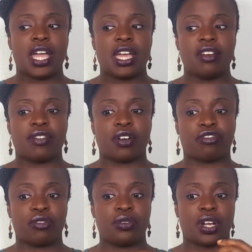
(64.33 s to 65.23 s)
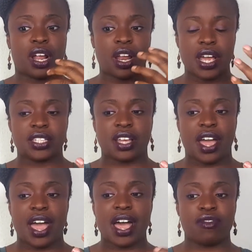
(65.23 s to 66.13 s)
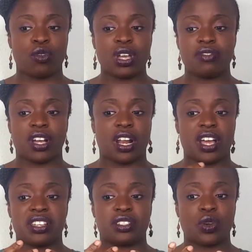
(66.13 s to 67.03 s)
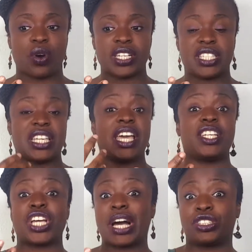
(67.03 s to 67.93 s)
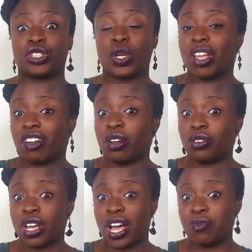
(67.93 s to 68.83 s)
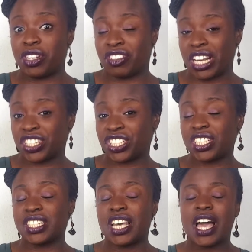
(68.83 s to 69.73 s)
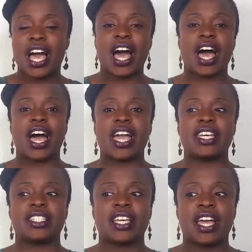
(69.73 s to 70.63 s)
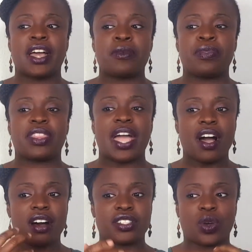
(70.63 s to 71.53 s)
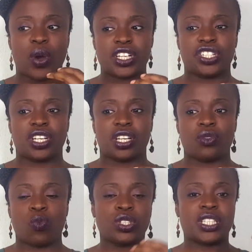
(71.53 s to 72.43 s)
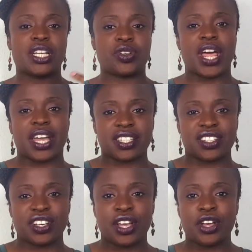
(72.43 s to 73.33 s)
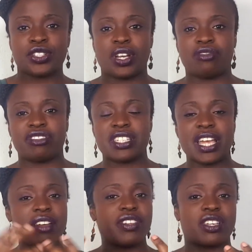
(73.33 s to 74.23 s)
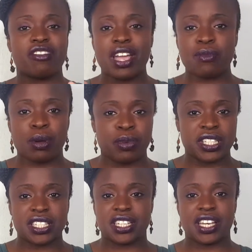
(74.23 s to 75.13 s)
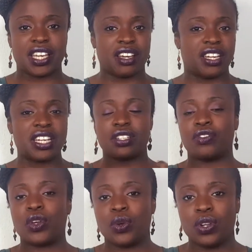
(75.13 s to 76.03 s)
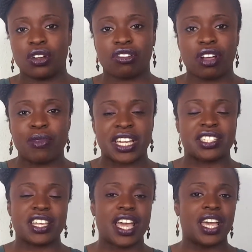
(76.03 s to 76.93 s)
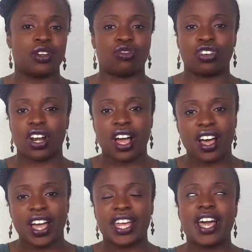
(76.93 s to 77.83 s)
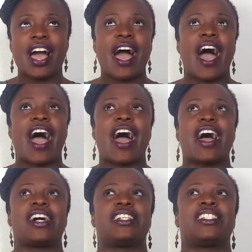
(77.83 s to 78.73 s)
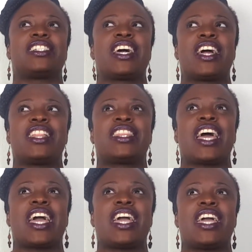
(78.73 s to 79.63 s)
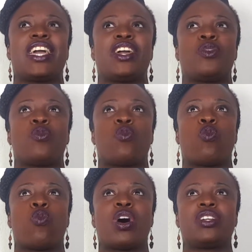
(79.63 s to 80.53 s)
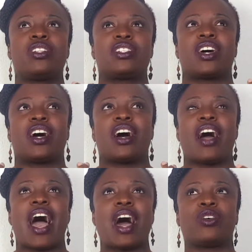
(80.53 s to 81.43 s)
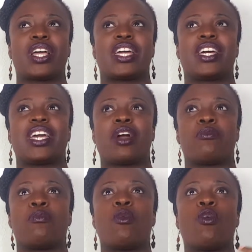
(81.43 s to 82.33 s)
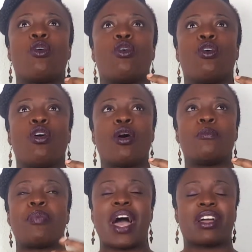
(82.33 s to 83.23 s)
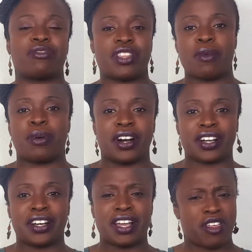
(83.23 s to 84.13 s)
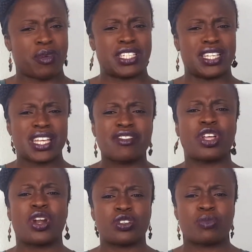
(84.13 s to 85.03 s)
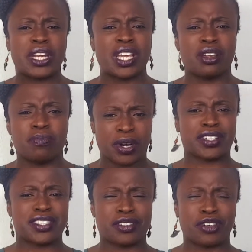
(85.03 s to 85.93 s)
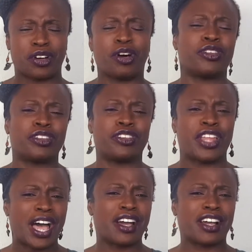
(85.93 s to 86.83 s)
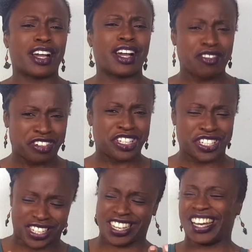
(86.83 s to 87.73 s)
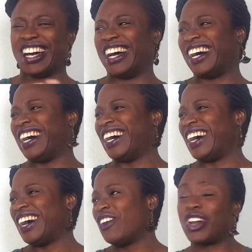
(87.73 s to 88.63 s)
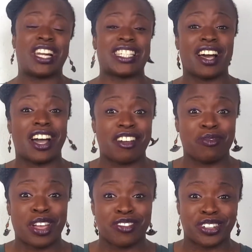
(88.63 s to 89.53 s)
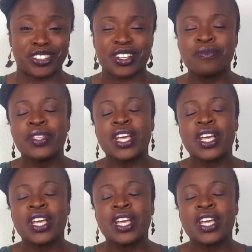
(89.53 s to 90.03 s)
either through the clients that I have or even clients who I teach how to do their own media relations, is they ask the question, what do they do next? So they've received this great publicity, an interview in a great magazine or online, and they wonder how they can get more bang for their buck, if that makes sense, even though they're not spending bucks on that coverage. Well, unless they're hiring me, of course.